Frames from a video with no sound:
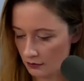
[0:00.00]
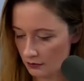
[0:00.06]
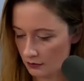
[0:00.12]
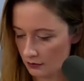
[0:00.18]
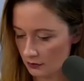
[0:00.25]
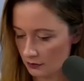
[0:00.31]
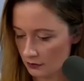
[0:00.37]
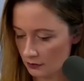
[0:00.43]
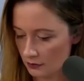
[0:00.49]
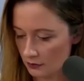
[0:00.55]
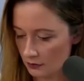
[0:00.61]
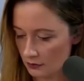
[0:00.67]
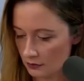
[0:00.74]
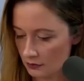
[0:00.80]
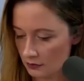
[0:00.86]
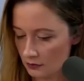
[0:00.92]

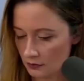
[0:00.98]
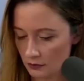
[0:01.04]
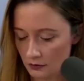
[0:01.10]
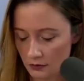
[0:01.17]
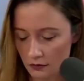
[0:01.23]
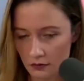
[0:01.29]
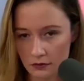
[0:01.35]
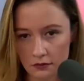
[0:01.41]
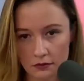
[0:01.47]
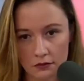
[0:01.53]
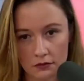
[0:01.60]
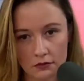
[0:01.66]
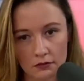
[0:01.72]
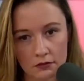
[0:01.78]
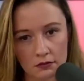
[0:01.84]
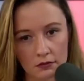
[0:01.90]

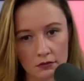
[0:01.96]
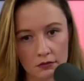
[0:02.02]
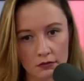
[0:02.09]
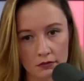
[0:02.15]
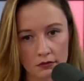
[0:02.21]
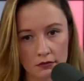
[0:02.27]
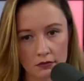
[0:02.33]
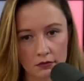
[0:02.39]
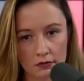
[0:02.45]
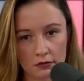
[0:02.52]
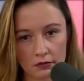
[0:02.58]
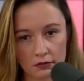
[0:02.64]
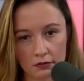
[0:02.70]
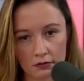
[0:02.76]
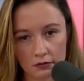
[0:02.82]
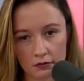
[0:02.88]

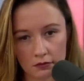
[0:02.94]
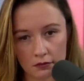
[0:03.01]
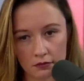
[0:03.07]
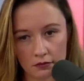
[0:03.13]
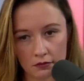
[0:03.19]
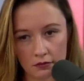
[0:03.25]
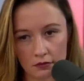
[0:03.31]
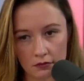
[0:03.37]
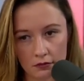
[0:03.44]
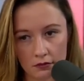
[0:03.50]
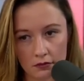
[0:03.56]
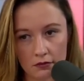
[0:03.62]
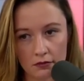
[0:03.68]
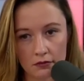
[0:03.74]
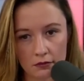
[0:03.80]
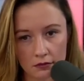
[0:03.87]

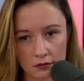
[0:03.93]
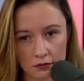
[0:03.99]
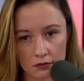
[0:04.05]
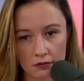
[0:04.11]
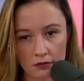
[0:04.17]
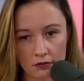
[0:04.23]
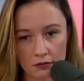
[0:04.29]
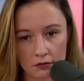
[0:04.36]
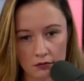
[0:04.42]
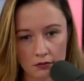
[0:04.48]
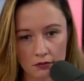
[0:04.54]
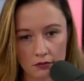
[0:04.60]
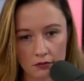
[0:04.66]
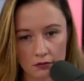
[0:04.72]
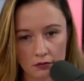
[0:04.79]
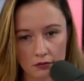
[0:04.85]

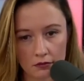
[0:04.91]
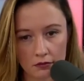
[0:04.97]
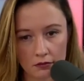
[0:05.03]
The person shown says nothing.